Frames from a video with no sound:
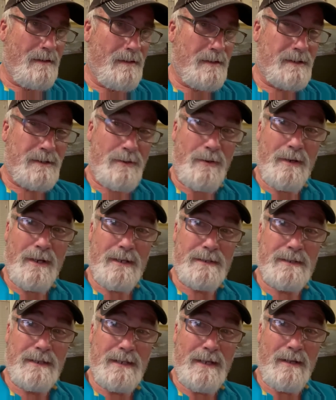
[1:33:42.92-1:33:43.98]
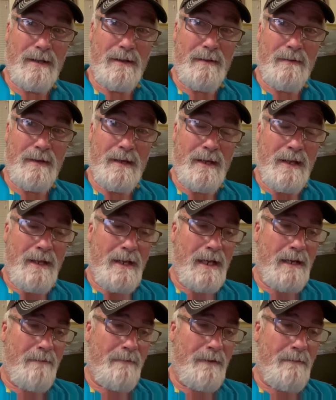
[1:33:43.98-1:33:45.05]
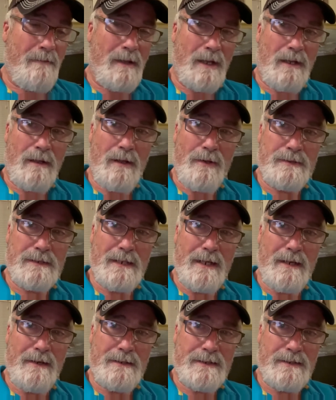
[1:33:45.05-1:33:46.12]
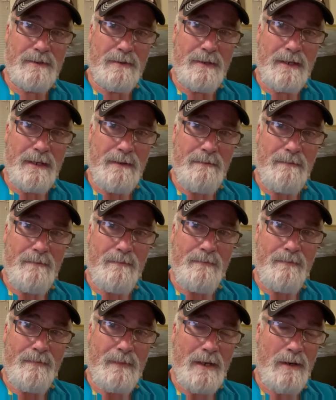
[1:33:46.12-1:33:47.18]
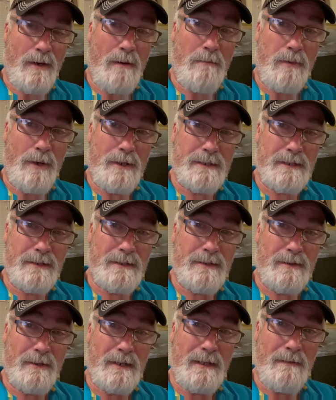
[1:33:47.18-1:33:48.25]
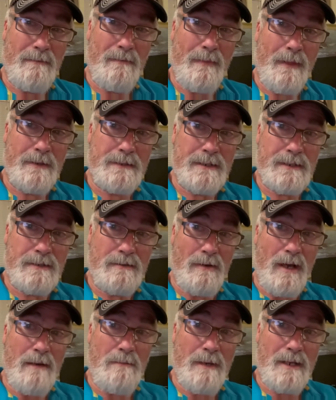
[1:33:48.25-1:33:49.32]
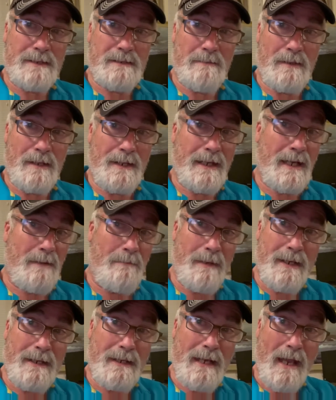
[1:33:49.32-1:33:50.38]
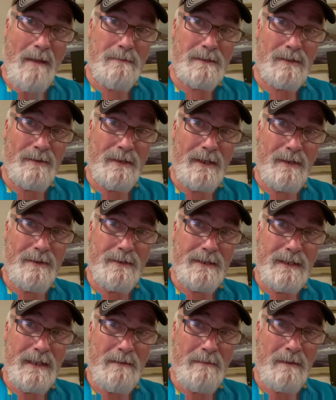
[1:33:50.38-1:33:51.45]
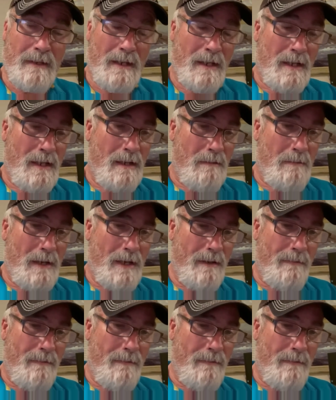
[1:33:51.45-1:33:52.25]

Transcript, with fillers: stories to tell. if we look closely at our story, our own personal story, there's a strong possibility, I can't make absolute guarantee, but